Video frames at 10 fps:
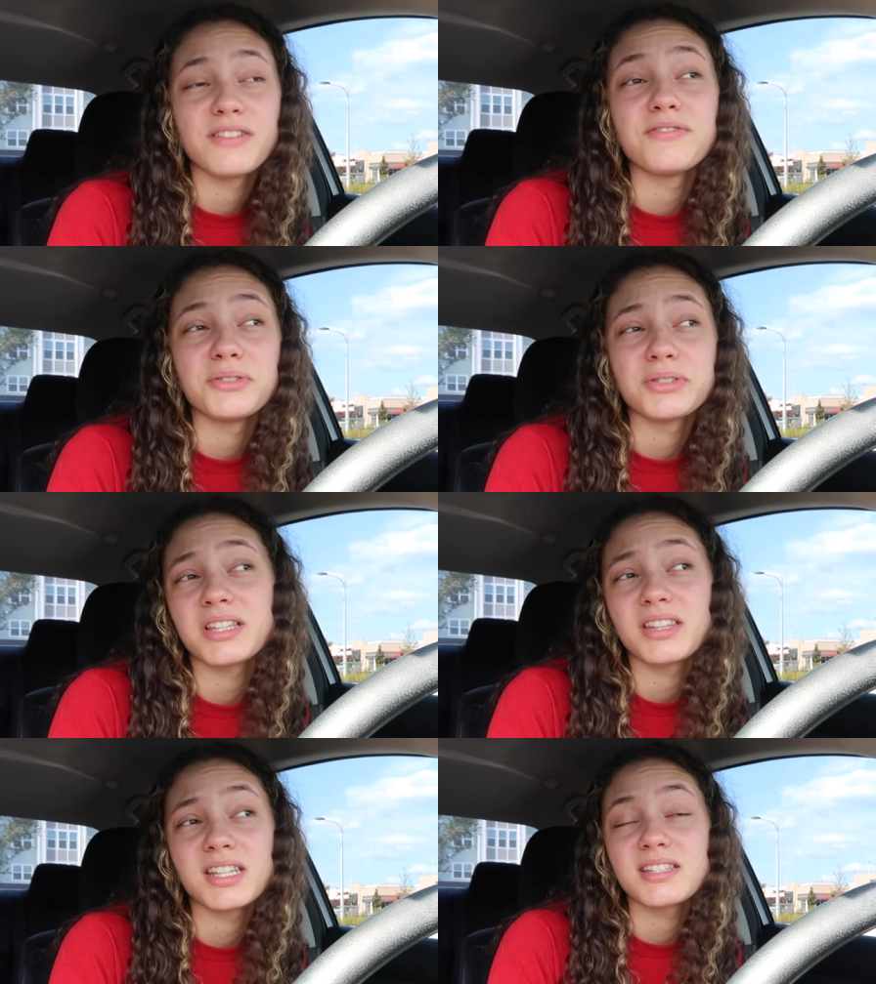It feels
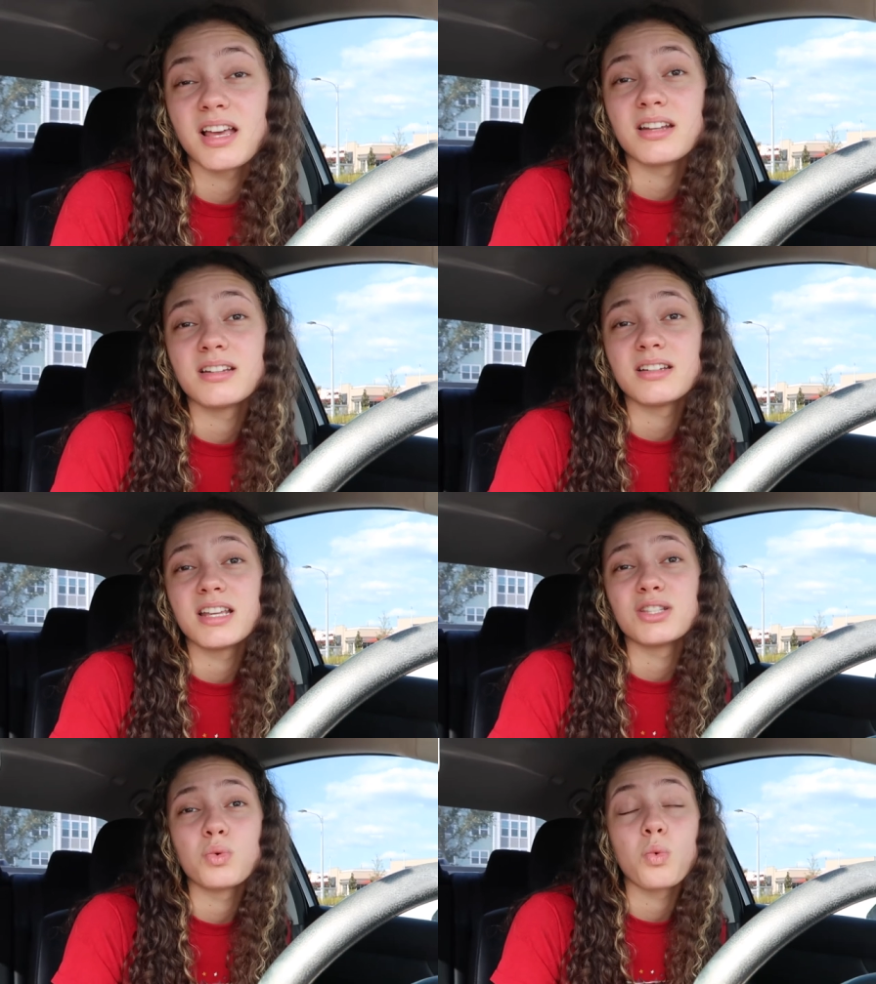like the sun
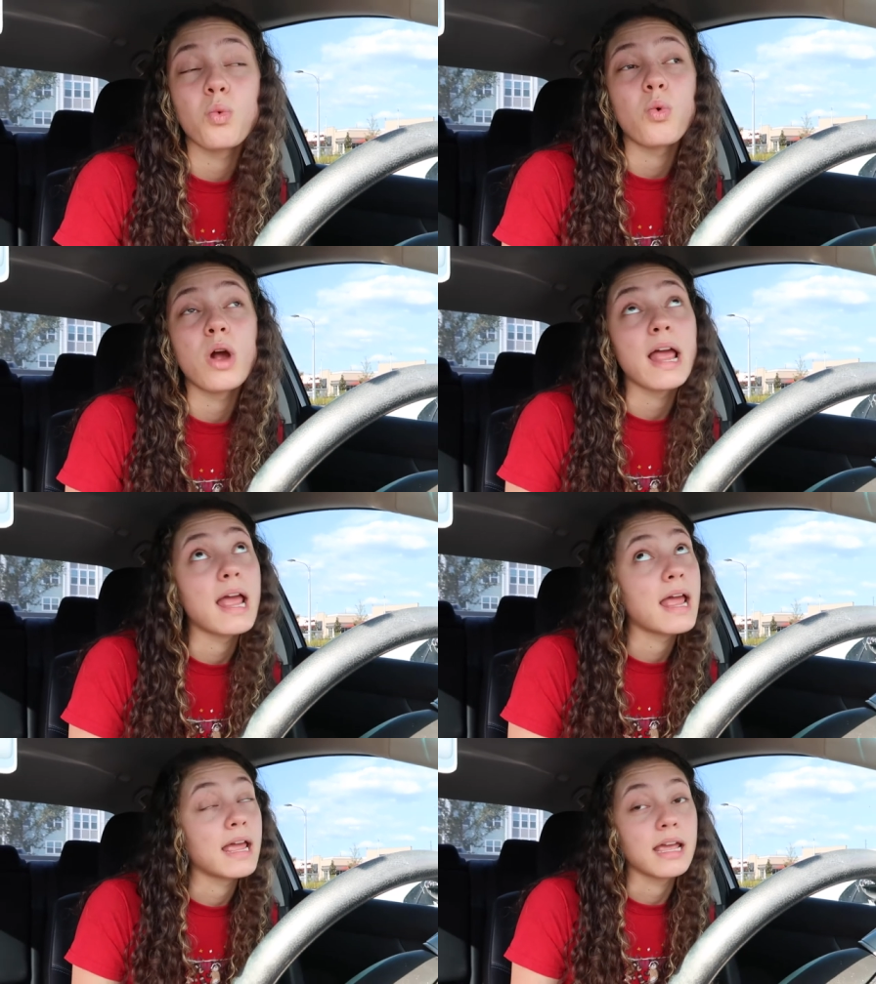is
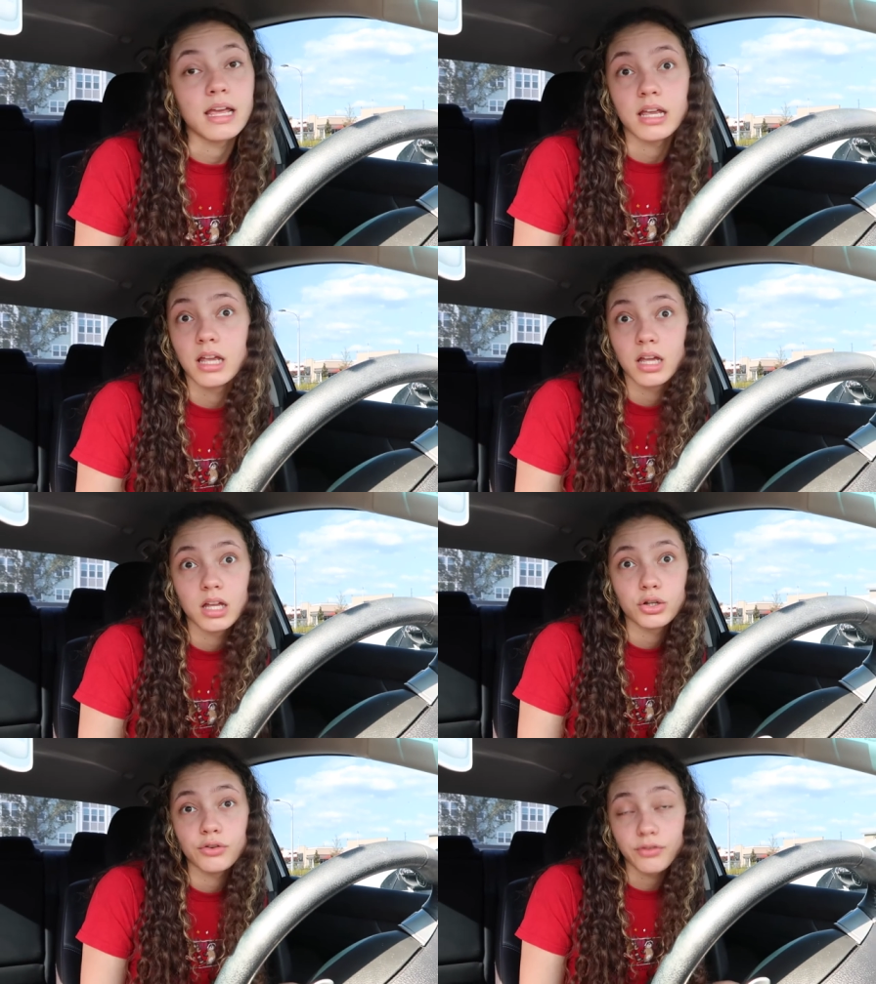way
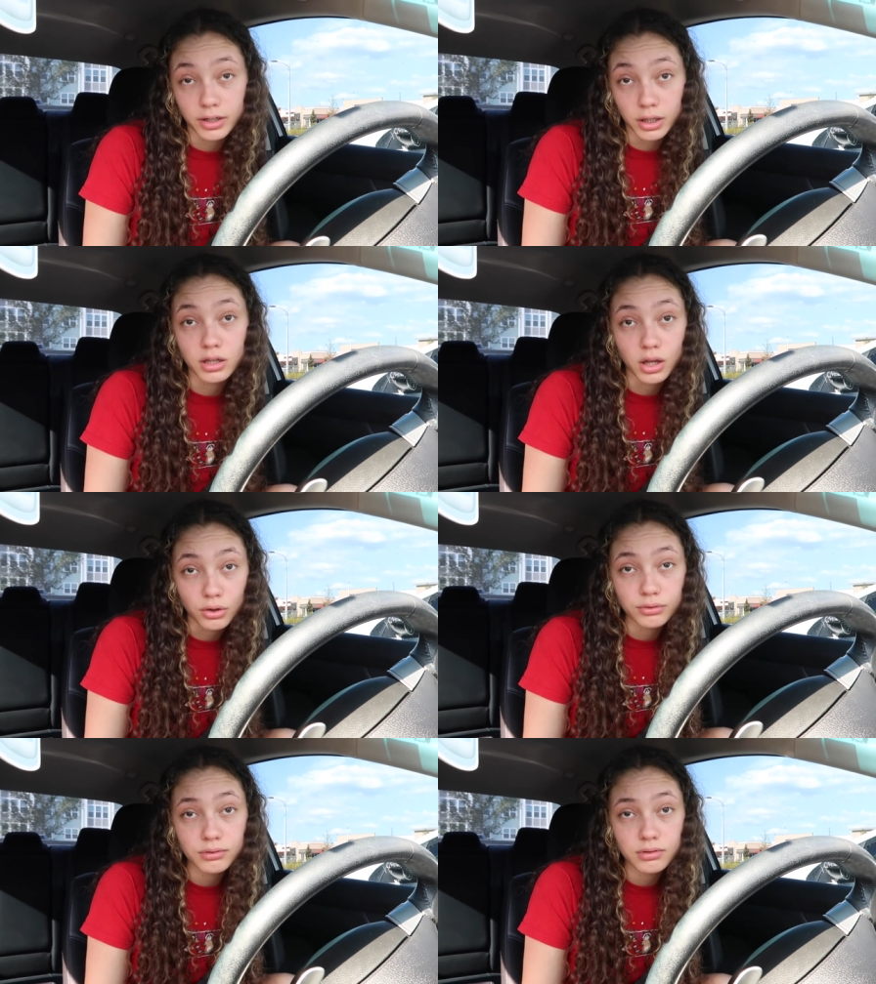too fucking
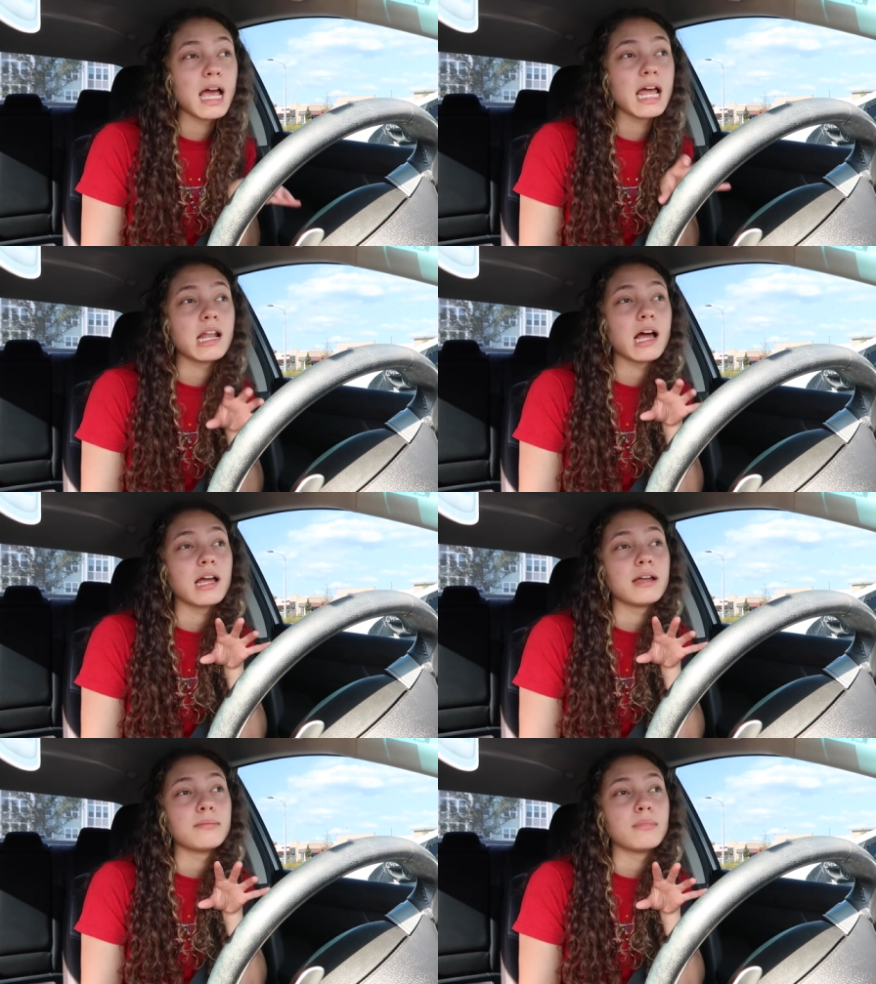close and
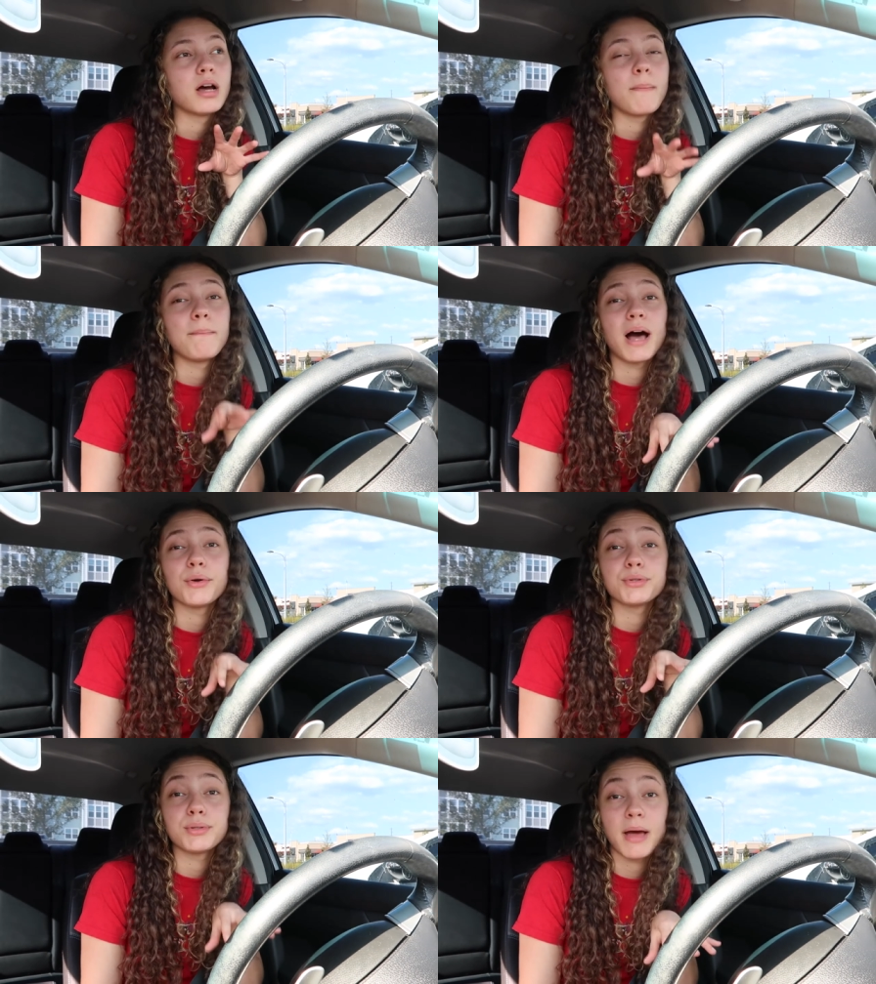I'm
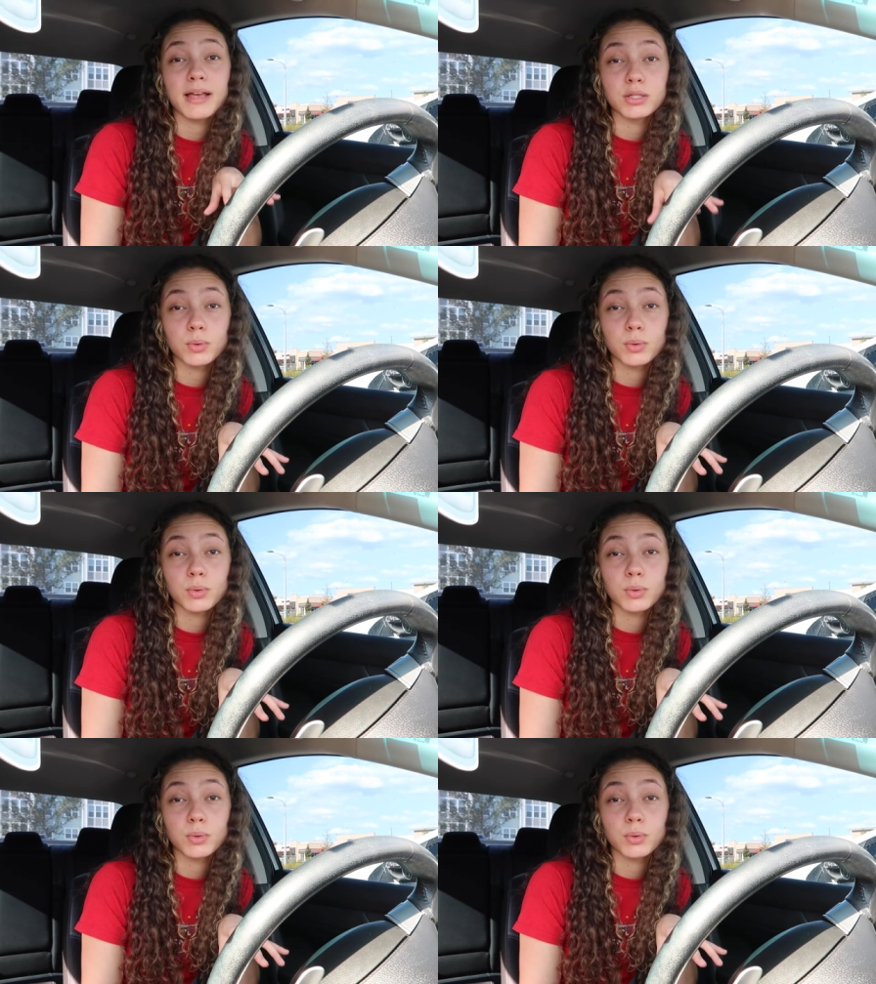about to pass